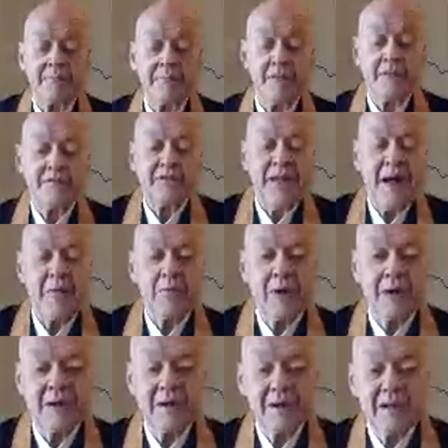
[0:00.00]
it's not
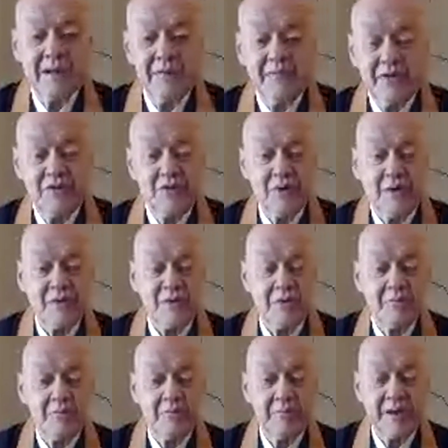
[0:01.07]
rugged
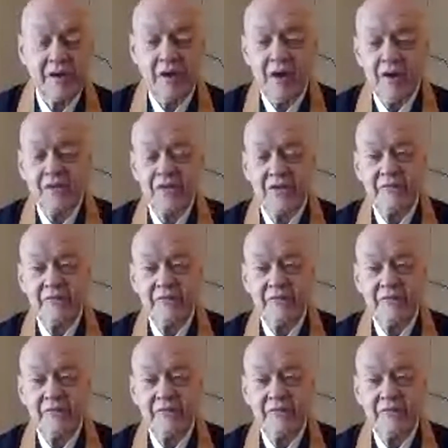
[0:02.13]
individualism because